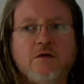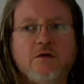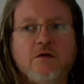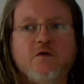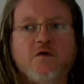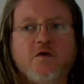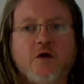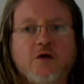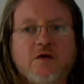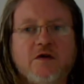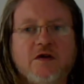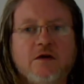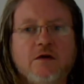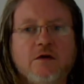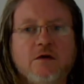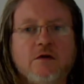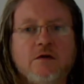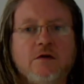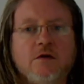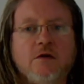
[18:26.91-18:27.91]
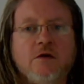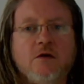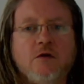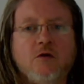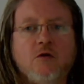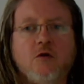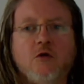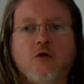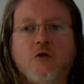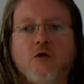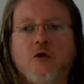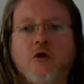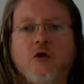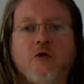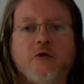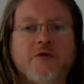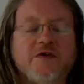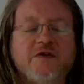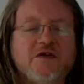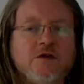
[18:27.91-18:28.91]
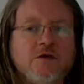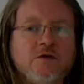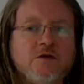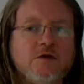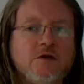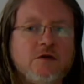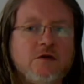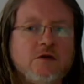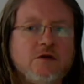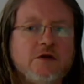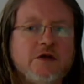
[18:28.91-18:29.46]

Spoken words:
vertical or horizontal,